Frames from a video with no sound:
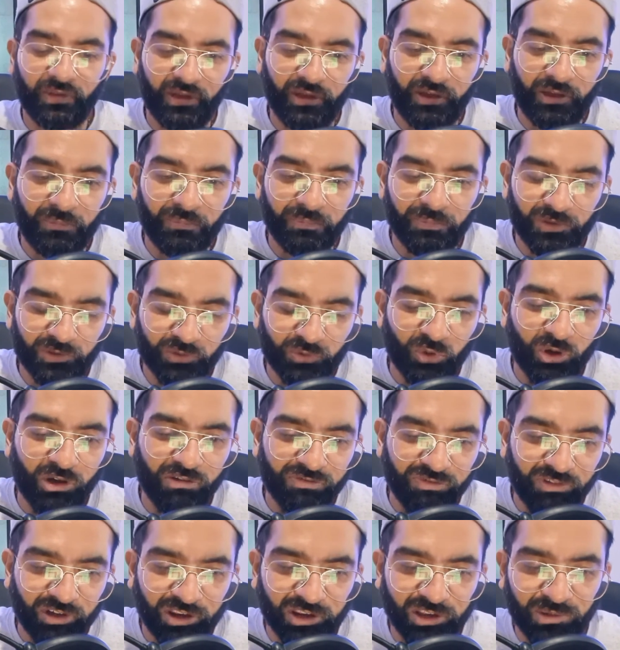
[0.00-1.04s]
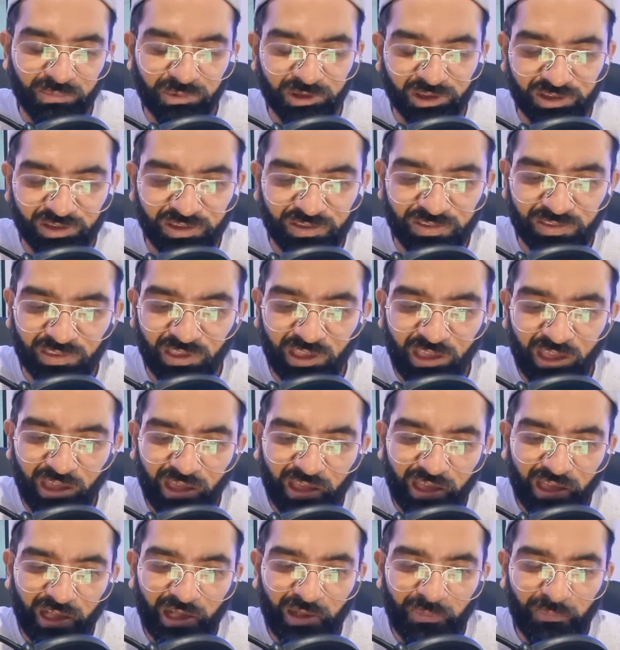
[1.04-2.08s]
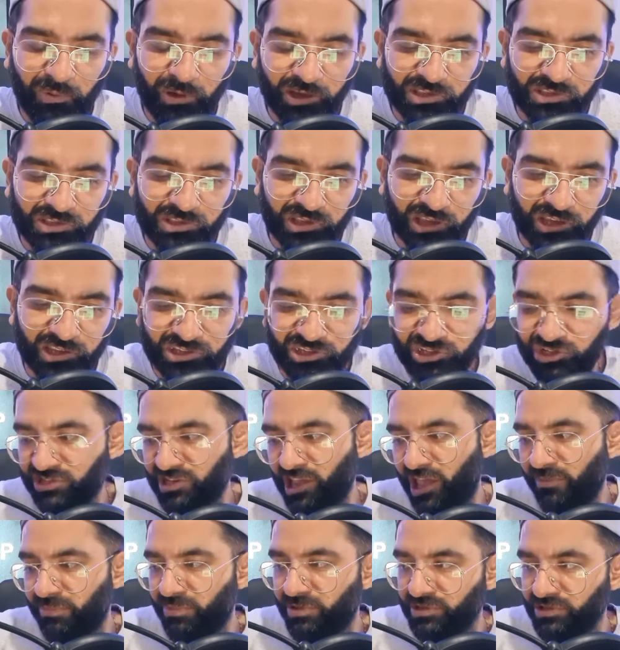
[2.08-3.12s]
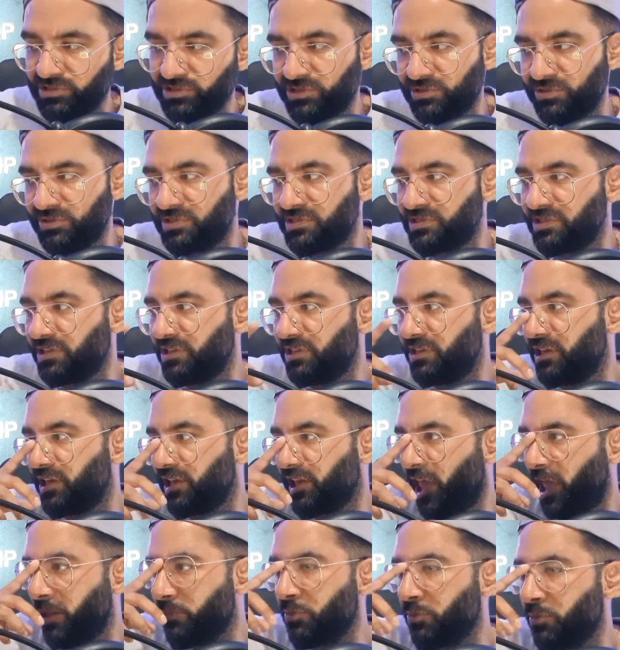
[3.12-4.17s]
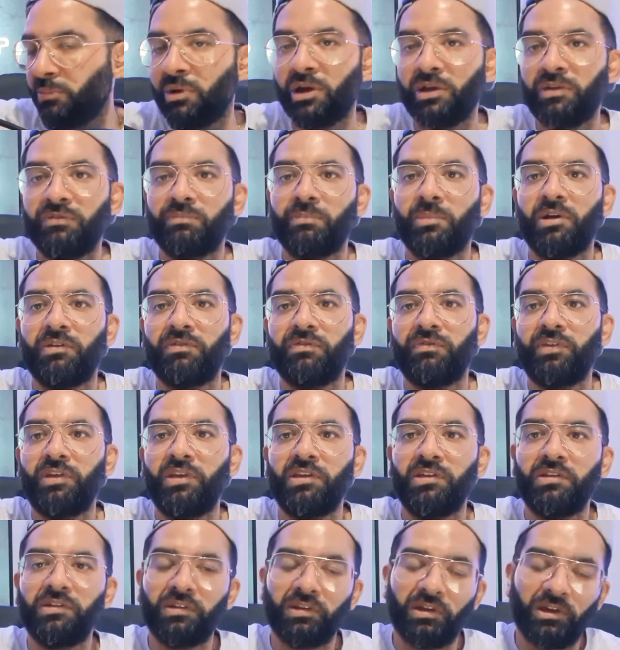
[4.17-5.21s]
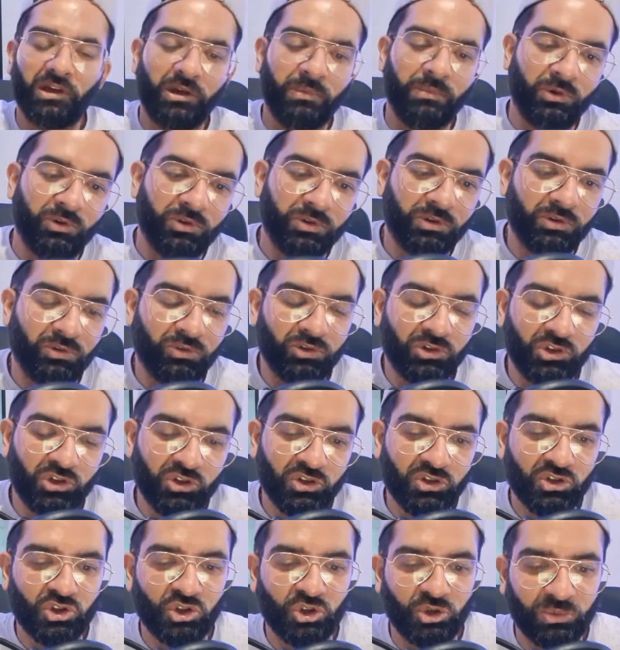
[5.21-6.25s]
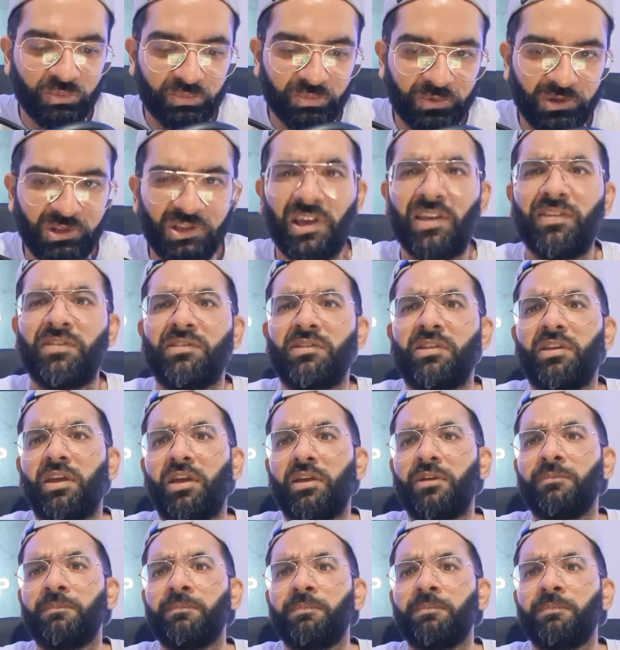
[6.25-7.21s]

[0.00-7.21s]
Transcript: It's quite funny because I just happened to see, it came on my feed on YouTube yesterday,